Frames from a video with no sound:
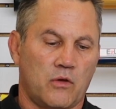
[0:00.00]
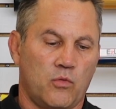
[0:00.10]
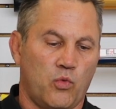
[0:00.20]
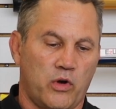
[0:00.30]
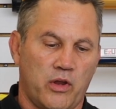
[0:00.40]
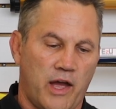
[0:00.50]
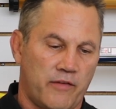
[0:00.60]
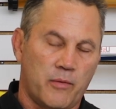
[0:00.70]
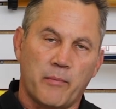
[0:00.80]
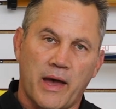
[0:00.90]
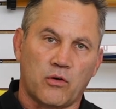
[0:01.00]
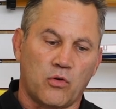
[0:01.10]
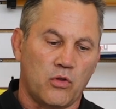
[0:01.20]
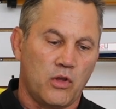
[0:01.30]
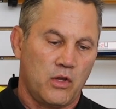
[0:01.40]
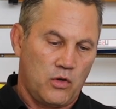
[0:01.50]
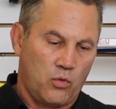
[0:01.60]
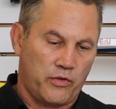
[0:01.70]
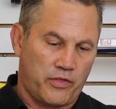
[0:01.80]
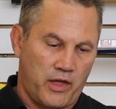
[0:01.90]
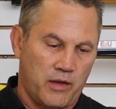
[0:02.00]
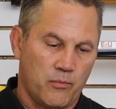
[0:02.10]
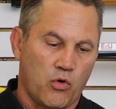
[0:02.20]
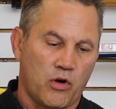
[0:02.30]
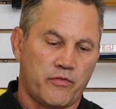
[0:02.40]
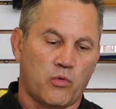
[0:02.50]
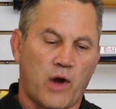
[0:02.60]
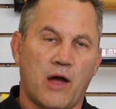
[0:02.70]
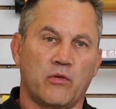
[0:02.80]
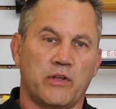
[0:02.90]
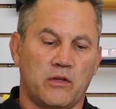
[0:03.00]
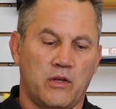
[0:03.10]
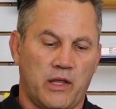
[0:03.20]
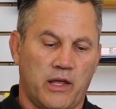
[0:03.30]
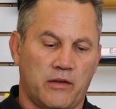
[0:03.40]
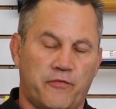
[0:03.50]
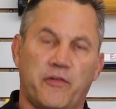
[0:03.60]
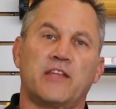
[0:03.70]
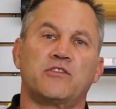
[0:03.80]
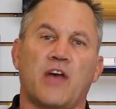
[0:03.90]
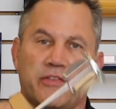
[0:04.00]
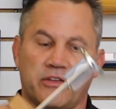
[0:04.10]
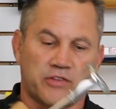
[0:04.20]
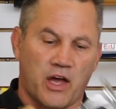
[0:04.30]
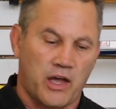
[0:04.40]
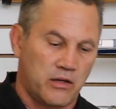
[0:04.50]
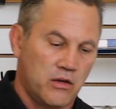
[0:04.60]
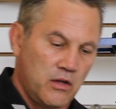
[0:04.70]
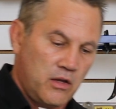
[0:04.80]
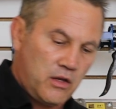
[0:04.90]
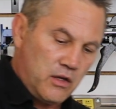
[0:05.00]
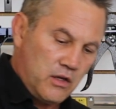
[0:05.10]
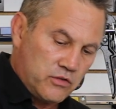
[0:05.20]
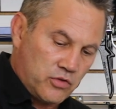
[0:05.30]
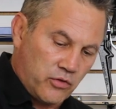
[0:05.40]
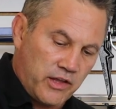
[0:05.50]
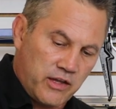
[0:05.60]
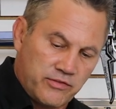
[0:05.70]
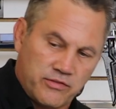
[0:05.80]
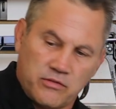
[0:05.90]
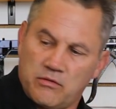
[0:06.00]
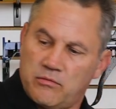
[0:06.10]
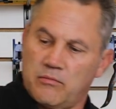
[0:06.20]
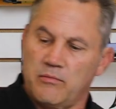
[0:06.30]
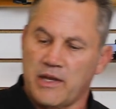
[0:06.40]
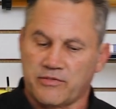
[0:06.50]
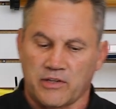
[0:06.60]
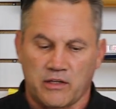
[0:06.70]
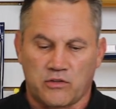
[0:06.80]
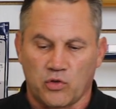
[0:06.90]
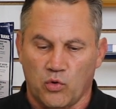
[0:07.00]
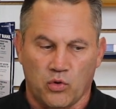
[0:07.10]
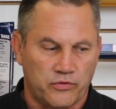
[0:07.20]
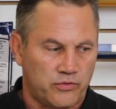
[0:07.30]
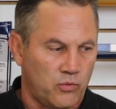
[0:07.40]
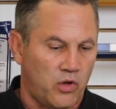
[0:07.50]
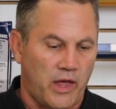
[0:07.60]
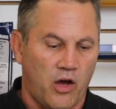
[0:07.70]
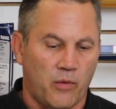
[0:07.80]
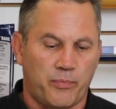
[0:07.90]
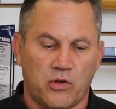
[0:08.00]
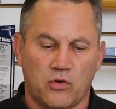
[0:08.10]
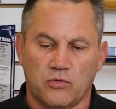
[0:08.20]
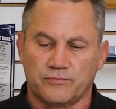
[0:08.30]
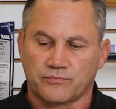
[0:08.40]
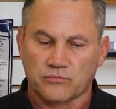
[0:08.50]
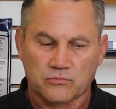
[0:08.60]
where you have a metal with a more of a rounded and fins on the side. So these mixing tools will help you